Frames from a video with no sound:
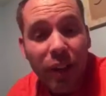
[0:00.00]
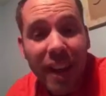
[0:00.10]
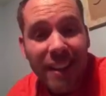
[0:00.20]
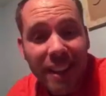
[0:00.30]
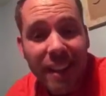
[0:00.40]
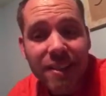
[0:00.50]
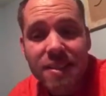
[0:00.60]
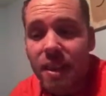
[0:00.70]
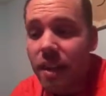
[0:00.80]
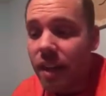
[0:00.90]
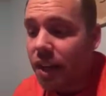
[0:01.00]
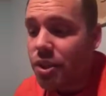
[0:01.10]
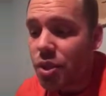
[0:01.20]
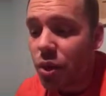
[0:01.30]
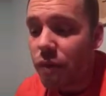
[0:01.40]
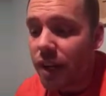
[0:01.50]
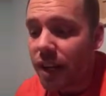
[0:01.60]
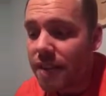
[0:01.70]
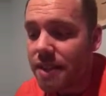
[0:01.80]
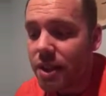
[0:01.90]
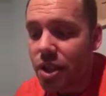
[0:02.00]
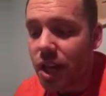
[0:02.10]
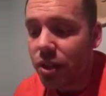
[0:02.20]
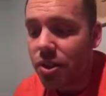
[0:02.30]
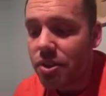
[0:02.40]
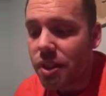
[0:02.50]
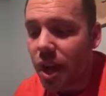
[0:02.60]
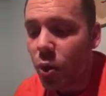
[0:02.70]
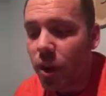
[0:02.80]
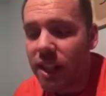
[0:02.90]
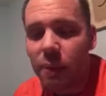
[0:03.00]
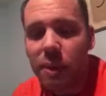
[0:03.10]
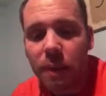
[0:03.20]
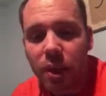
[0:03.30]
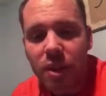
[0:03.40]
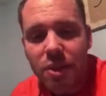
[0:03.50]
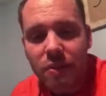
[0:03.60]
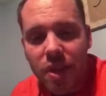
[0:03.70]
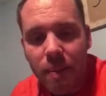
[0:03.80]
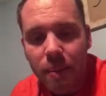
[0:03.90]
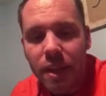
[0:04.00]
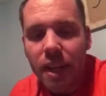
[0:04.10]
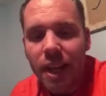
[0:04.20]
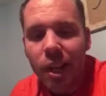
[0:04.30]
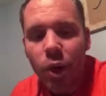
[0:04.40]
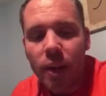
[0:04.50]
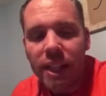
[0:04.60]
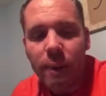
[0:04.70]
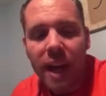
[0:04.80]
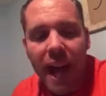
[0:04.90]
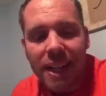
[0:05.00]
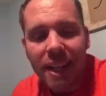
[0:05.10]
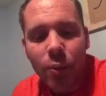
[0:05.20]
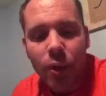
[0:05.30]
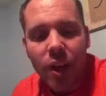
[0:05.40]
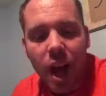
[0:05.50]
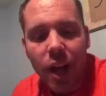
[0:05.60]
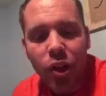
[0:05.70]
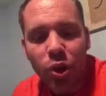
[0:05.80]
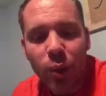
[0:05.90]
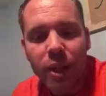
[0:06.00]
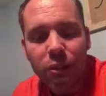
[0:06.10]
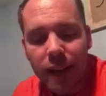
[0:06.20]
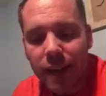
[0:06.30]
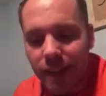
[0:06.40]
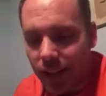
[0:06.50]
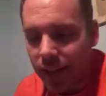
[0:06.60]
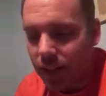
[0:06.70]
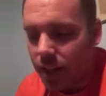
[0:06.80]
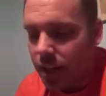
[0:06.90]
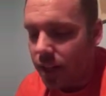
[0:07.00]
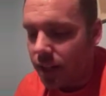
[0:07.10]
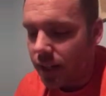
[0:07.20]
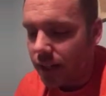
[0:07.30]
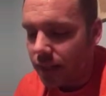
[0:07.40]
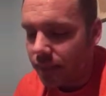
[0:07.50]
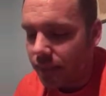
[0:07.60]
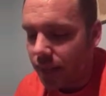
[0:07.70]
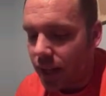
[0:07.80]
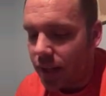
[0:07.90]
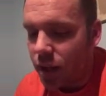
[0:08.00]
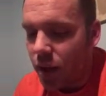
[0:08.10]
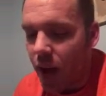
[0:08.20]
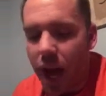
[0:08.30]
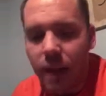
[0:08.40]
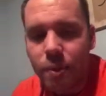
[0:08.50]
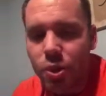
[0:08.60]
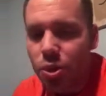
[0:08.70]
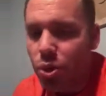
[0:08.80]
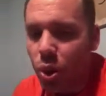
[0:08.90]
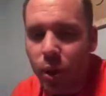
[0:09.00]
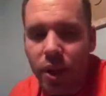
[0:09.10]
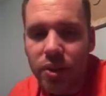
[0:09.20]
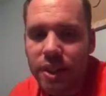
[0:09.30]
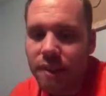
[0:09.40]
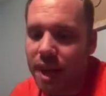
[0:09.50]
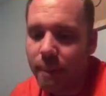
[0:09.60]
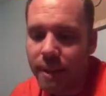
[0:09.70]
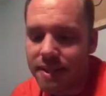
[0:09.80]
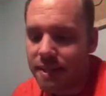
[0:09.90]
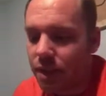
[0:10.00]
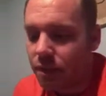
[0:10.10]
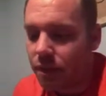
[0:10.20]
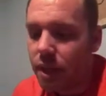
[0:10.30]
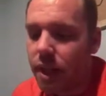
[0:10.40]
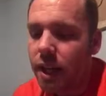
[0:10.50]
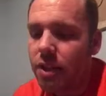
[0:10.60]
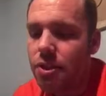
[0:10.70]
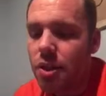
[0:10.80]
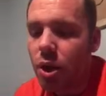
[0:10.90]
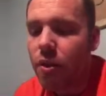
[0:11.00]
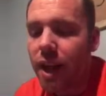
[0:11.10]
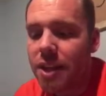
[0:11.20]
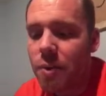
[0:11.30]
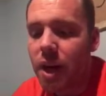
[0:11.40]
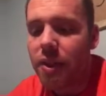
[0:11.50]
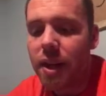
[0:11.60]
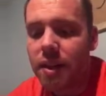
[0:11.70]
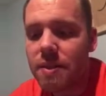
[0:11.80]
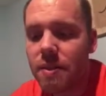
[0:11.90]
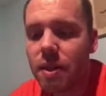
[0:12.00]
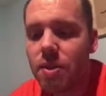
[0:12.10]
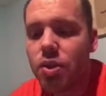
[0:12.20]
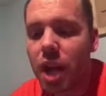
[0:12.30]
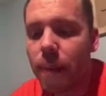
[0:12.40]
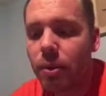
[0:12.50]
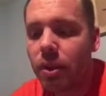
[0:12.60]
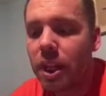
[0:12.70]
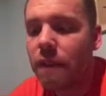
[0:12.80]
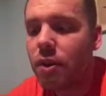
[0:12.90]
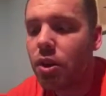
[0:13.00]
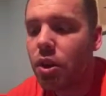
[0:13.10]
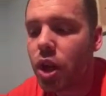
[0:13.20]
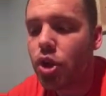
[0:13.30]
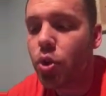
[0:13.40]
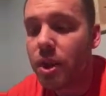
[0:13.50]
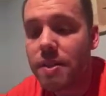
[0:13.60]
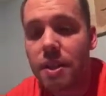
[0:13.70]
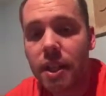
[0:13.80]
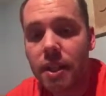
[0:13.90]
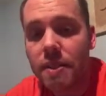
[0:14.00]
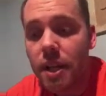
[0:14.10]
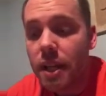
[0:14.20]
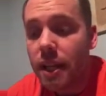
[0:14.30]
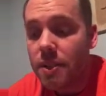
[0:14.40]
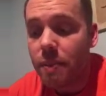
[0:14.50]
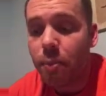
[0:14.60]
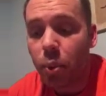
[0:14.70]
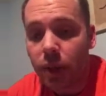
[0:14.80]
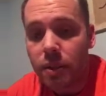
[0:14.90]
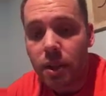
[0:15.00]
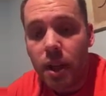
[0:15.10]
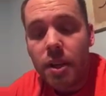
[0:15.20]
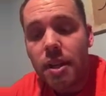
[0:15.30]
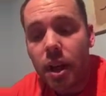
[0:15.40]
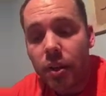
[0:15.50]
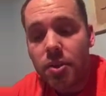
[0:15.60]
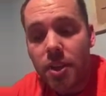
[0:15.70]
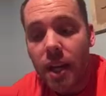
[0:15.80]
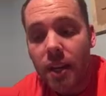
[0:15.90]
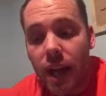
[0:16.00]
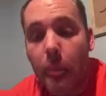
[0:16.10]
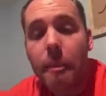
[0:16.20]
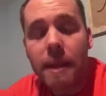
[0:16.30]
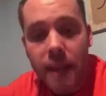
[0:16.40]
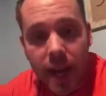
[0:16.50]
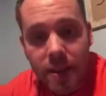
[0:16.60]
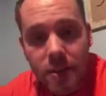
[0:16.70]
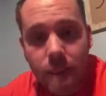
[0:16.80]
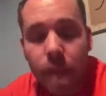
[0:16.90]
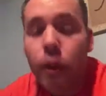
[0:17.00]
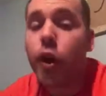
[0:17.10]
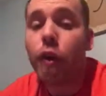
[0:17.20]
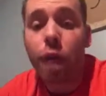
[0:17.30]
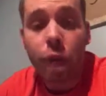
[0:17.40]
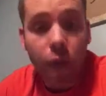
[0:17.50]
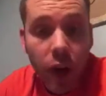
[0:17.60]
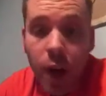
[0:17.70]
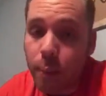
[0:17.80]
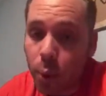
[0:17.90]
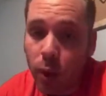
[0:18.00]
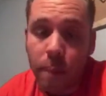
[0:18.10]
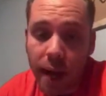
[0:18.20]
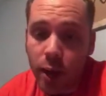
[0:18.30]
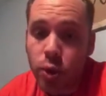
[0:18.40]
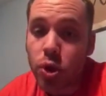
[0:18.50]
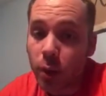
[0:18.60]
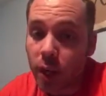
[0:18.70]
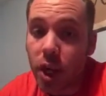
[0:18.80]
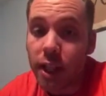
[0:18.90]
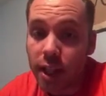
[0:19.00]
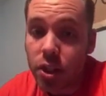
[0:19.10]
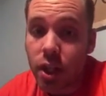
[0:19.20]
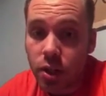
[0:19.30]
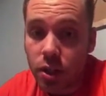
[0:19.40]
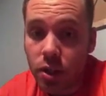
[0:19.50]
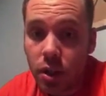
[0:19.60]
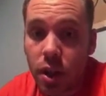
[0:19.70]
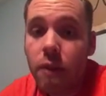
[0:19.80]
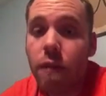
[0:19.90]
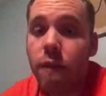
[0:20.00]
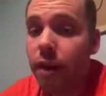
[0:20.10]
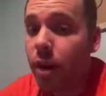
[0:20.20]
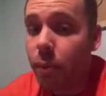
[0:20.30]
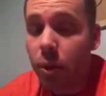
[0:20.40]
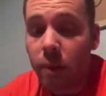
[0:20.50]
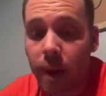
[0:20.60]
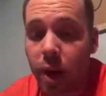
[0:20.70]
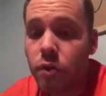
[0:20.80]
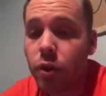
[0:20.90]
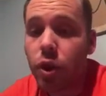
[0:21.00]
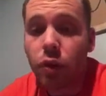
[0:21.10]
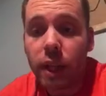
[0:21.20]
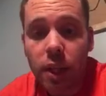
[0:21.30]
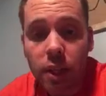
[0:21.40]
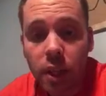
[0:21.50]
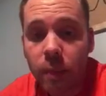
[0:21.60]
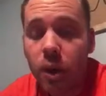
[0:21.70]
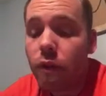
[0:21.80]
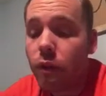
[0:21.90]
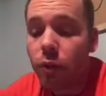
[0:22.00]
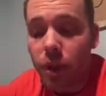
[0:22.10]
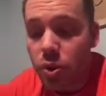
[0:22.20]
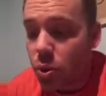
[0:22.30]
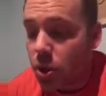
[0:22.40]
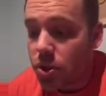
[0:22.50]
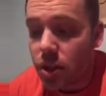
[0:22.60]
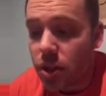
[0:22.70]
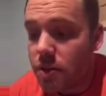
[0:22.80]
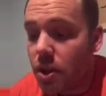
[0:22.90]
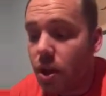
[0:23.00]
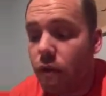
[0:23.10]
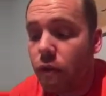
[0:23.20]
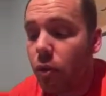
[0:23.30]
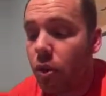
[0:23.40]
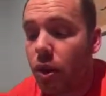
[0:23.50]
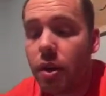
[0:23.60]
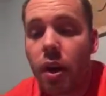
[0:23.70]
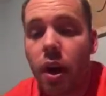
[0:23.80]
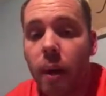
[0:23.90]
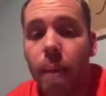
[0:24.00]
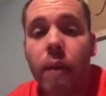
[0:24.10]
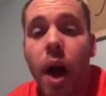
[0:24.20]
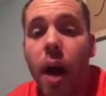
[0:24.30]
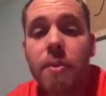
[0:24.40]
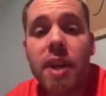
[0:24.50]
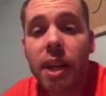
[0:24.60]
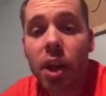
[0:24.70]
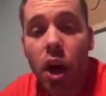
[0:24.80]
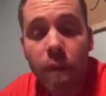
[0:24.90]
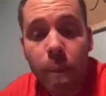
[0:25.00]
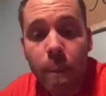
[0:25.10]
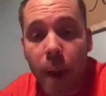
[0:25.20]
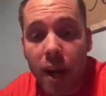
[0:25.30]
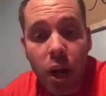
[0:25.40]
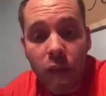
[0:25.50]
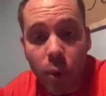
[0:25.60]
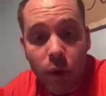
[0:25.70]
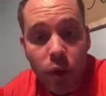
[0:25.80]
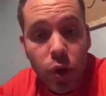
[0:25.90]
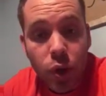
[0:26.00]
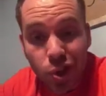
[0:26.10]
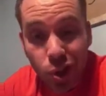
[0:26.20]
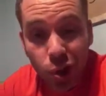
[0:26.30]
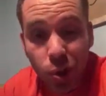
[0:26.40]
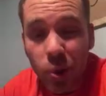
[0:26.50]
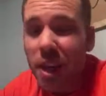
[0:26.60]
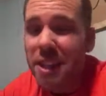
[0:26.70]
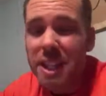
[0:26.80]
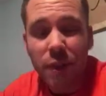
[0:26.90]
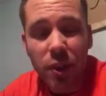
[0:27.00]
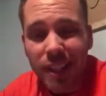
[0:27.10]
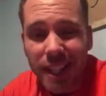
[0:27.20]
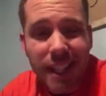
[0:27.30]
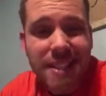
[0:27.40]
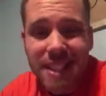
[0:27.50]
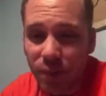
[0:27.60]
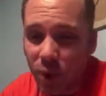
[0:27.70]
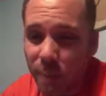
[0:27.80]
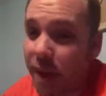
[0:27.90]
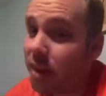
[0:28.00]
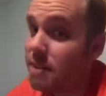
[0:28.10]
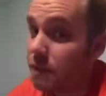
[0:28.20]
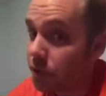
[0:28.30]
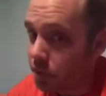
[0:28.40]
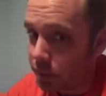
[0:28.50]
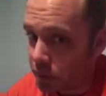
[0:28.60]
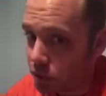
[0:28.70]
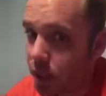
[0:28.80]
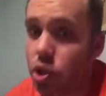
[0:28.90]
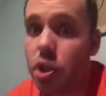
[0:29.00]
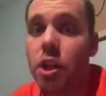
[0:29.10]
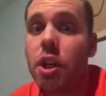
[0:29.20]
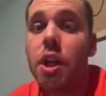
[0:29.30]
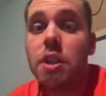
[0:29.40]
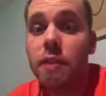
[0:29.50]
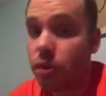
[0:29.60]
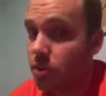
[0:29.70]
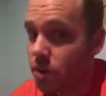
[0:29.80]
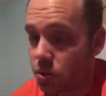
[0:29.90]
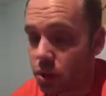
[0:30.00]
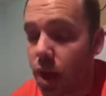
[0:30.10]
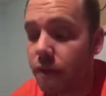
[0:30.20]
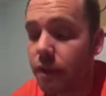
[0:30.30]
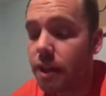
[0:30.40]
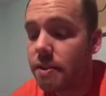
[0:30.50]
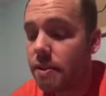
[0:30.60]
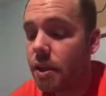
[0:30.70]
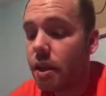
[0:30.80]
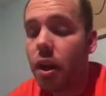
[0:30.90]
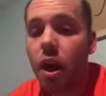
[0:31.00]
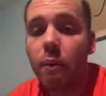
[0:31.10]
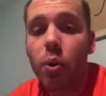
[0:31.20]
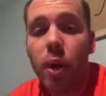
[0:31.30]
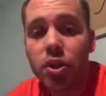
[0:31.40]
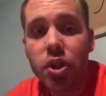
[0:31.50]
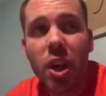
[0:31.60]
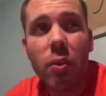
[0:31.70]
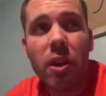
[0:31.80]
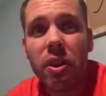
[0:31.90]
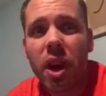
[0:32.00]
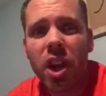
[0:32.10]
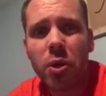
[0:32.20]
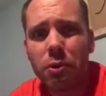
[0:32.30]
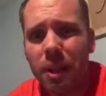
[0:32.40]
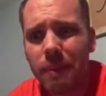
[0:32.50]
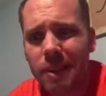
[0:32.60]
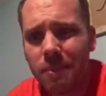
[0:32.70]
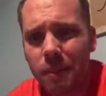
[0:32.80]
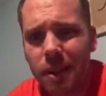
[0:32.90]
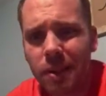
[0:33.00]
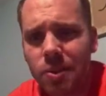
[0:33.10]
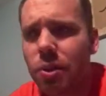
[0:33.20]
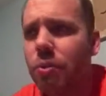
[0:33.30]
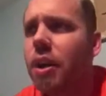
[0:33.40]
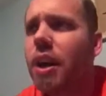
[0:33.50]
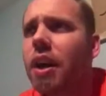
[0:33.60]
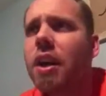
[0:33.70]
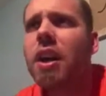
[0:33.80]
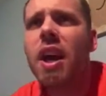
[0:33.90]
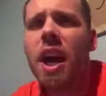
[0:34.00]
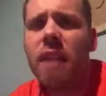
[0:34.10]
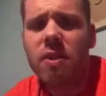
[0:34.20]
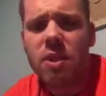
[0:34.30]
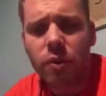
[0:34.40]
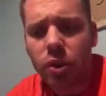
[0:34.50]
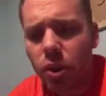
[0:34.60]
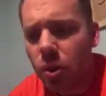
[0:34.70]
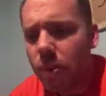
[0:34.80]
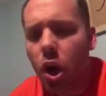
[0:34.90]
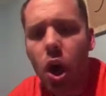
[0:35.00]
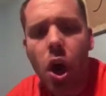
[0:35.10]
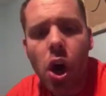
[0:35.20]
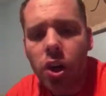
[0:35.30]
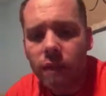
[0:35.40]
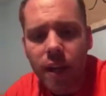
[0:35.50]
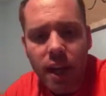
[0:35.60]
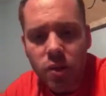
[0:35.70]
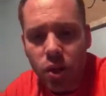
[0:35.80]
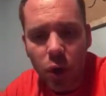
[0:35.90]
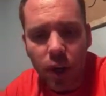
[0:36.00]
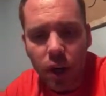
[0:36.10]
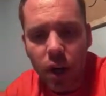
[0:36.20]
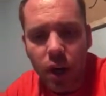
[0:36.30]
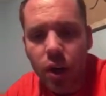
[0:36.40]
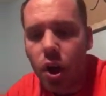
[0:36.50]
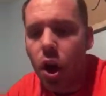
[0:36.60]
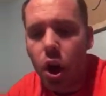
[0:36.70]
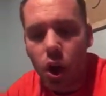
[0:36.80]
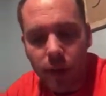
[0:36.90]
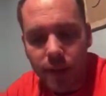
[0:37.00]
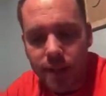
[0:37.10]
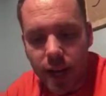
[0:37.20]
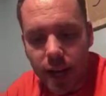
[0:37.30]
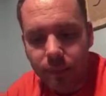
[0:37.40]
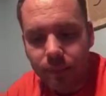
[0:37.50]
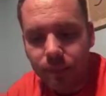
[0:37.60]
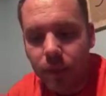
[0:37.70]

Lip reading: great things. And it's so funny as educators how quickly we beat ourselves up and how quickly we act like we're not doing the right thing. I am so guilty of that myself. And so that's why I think this chapter, even as short as it is important to understand that, yes, there are very important battles going on in education. Very important battles for curriculum, for resources, for not biting off more than you can chew, difficult kids, difficult parents, difficult administration, difficult central office, questioning whether or not you're really meant to be in this career and if this is for you. I mean, all of that is going on all the time.